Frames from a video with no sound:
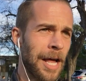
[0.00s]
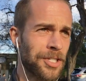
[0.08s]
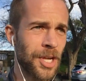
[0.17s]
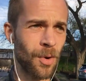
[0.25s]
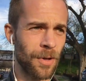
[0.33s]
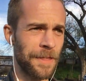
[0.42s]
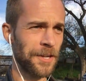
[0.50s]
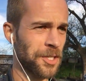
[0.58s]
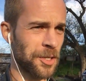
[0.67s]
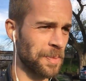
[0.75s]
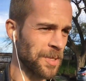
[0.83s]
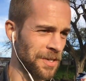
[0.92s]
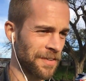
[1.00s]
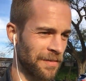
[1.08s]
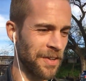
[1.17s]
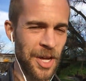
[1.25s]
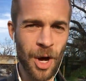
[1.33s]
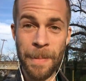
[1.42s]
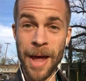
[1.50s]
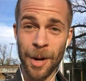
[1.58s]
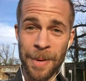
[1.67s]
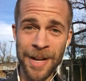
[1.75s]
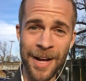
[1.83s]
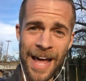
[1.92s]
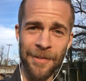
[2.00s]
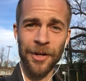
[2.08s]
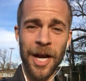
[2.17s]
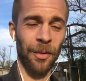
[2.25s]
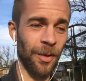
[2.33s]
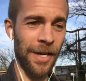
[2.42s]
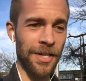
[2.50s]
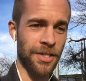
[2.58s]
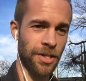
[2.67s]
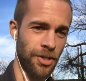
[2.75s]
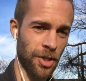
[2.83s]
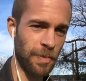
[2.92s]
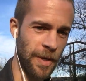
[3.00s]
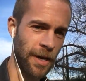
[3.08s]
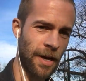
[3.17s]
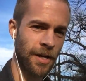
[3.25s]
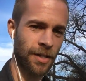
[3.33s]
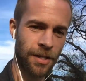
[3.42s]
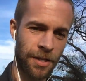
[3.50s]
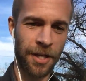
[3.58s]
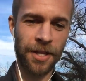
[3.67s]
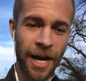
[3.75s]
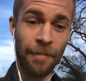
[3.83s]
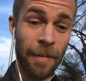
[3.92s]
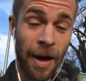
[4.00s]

So this specific video may or may not ever get released just because the thing I'm